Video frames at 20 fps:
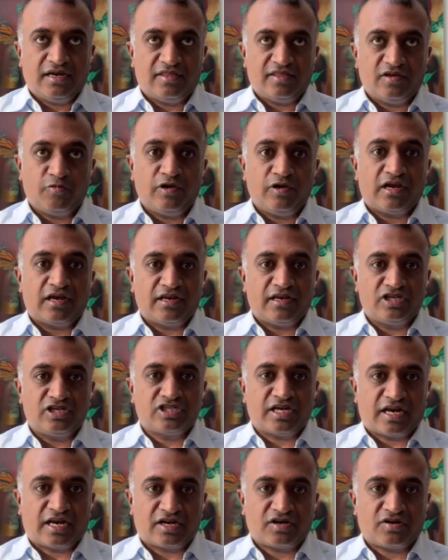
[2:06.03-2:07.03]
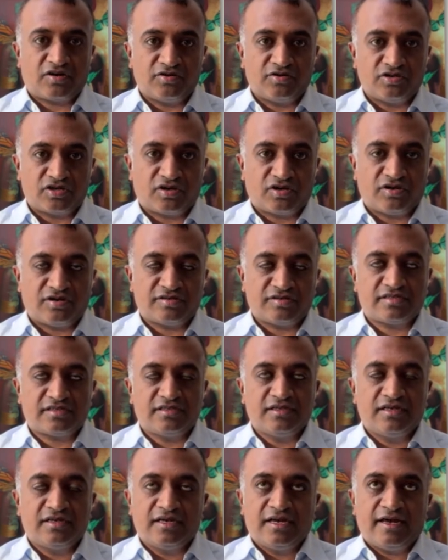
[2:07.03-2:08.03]
and then we can inject
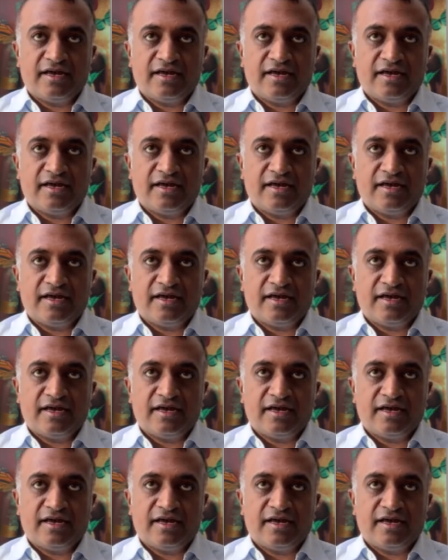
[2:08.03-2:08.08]
contrast